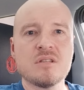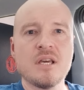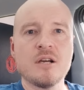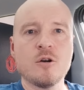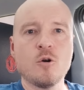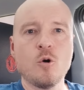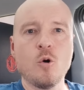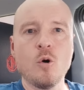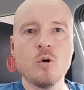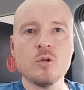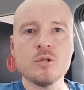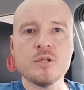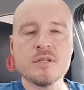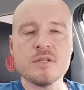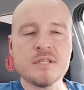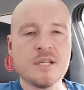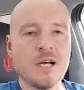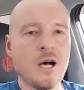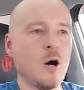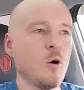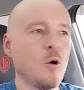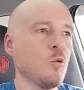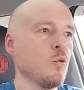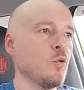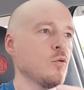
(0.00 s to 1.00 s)
stakeholders
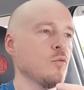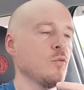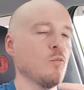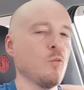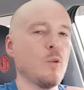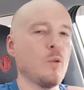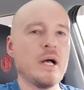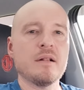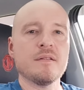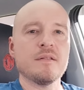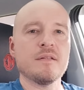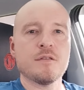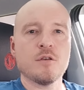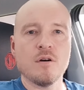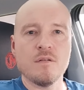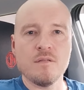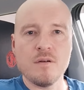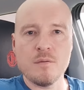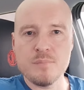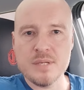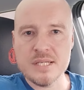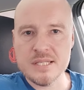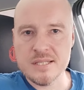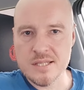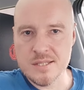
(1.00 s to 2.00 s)
how wealthy of
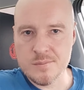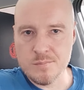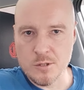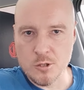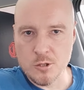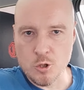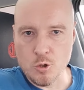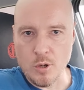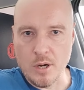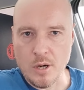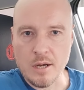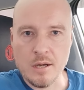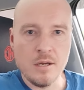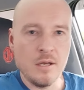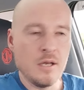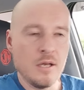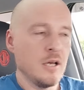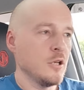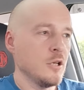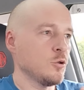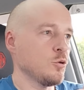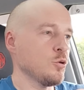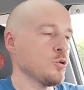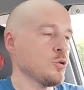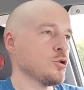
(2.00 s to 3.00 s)
a businessman you are,
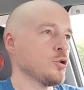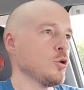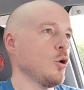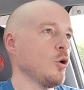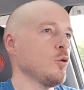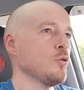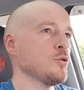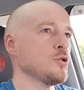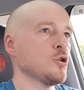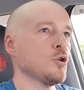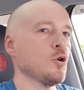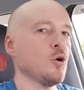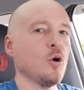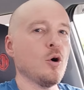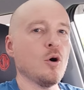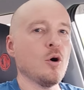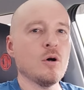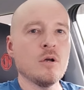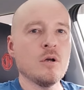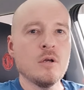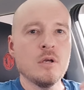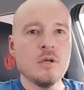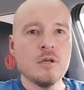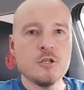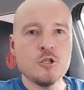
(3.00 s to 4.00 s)
to show
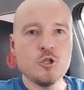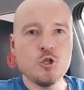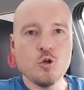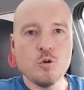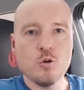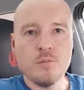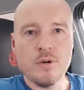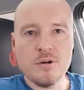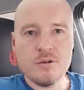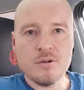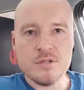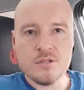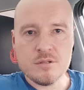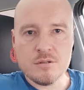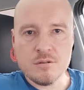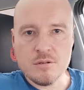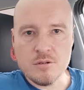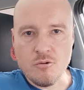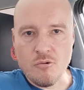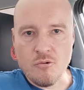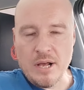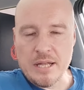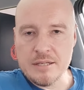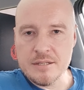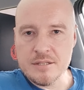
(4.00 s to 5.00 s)
your numerous
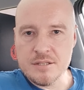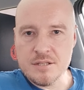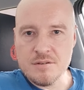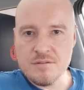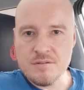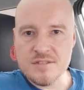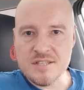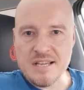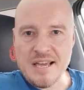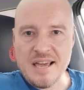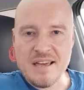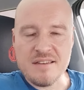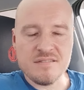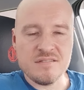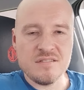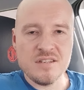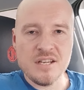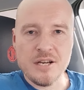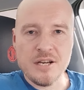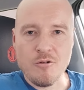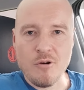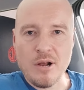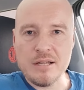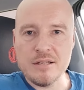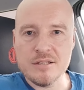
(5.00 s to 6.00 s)
relatives,
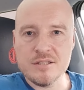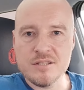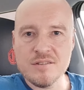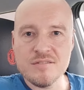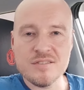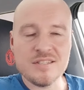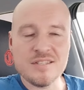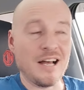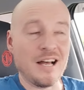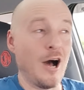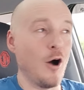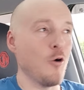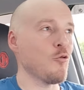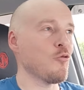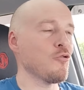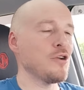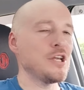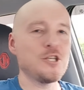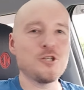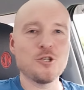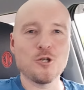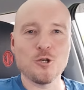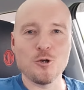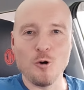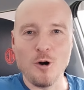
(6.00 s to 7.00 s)
ethnic relatives, how
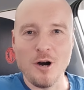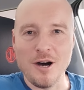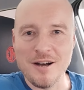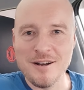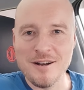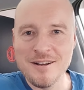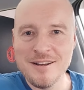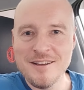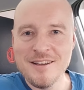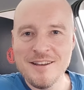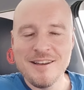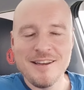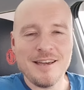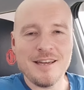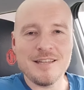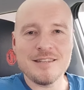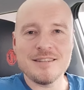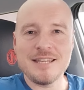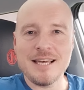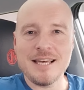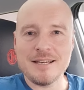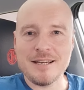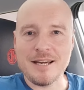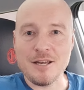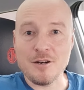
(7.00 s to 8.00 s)
rich you are,
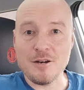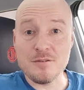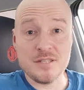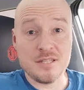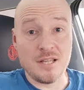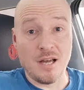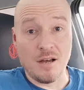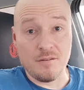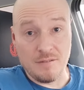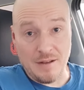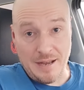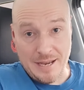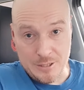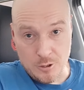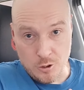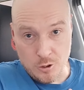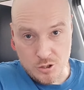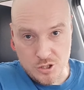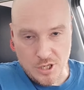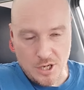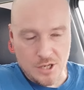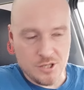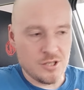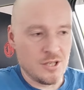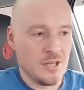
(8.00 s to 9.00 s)
and that kind of stuff. I
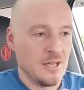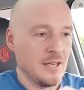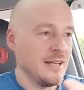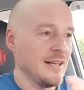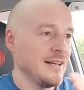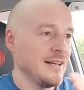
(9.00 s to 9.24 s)
don't judge.